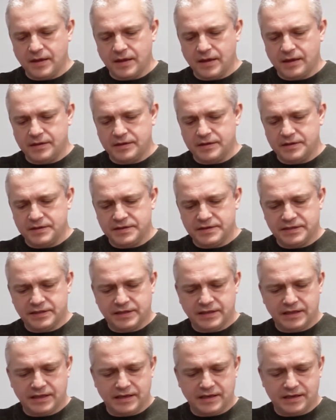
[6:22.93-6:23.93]
and it's
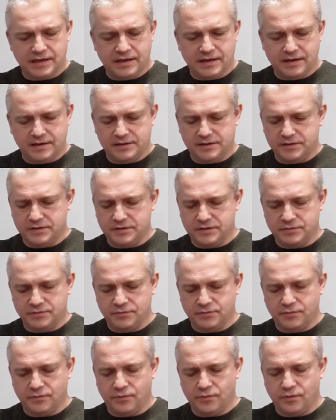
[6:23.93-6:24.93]
just
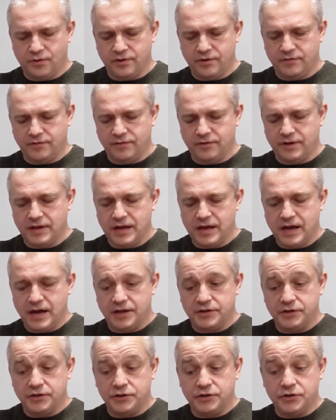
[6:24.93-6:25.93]
wonderful.
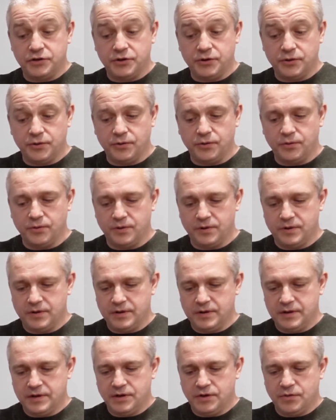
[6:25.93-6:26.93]
And you know,
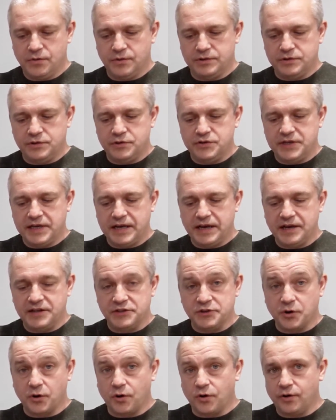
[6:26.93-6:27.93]
when you see it
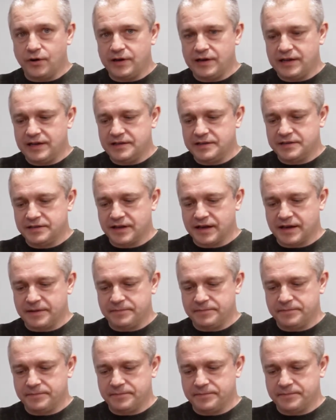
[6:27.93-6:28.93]
as oily as that,
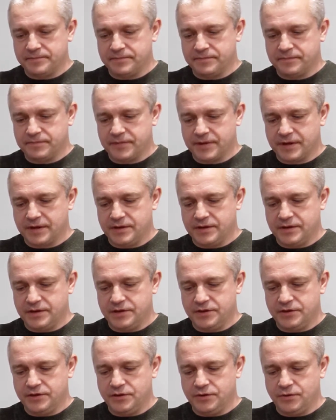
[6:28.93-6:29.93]
you
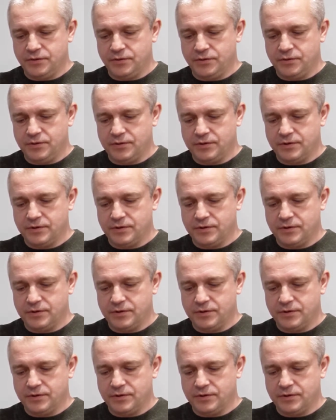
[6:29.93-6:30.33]
know